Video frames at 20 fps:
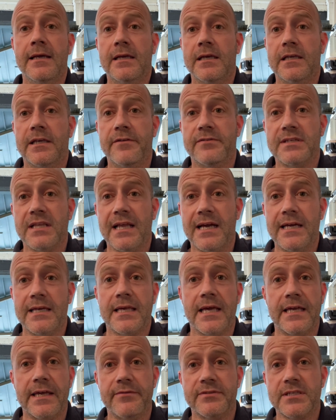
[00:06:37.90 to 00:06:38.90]
Give us a
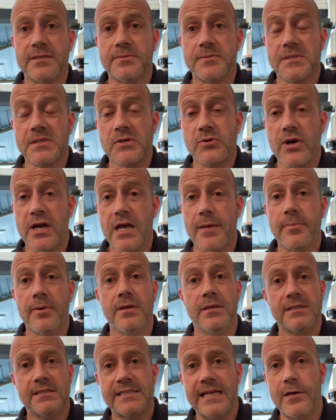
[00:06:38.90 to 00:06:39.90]
like, give us a subscribe,
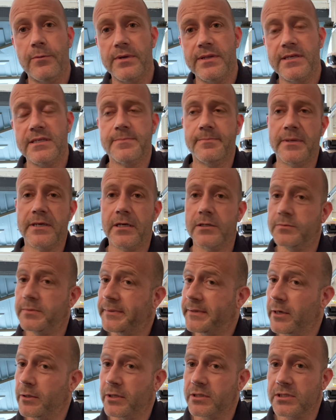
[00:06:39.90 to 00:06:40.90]
stay with us because we're
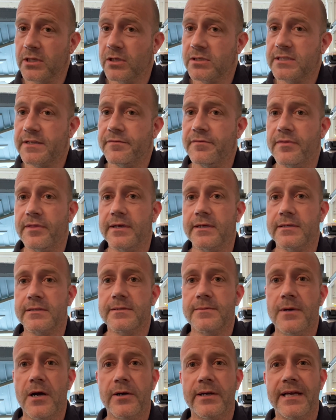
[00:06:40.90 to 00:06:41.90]
going on to lots of different things.
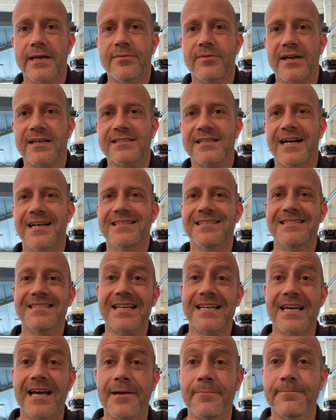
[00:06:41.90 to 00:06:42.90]
Okay, thanks guys, take
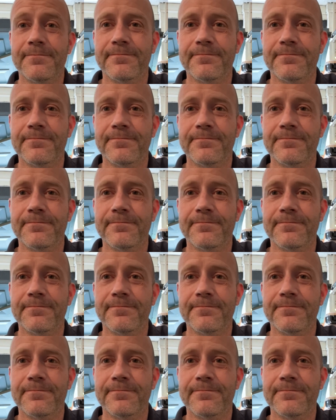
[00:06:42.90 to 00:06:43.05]
care.